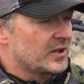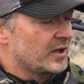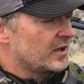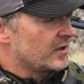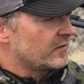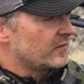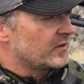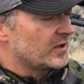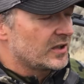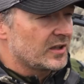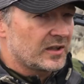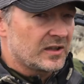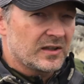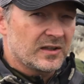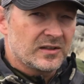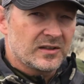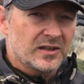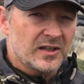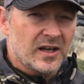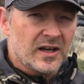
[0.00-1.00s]
kind of
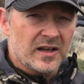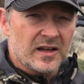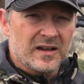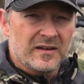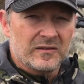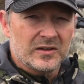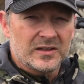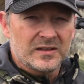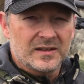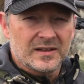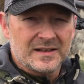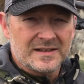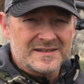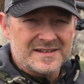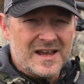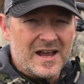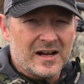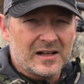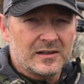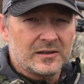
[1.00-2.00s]
finicky and you got to have it
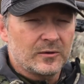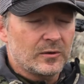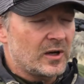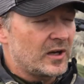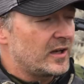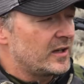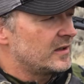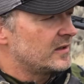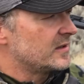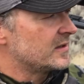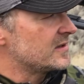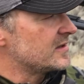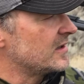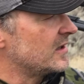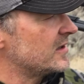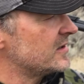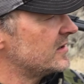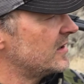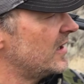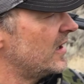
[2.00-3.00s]
exactly right. It's
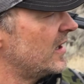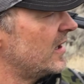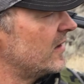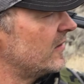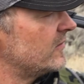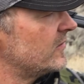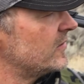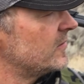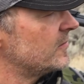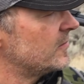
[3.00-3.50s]
nice to have.